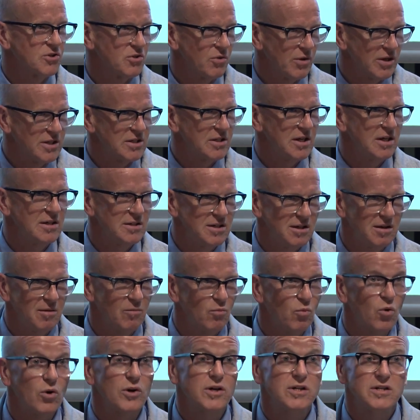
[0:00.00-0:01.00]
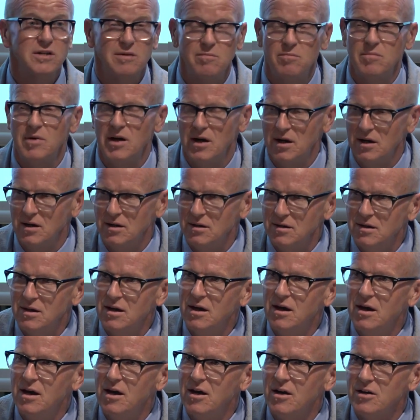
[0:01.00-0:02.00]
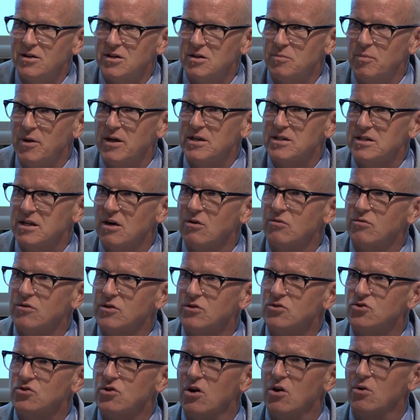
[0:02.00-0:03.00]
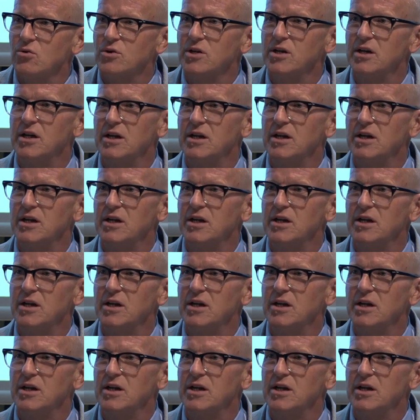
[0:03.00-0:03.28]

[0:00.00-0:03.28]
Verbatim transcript: So I said to him, What does it mean to be self controlled?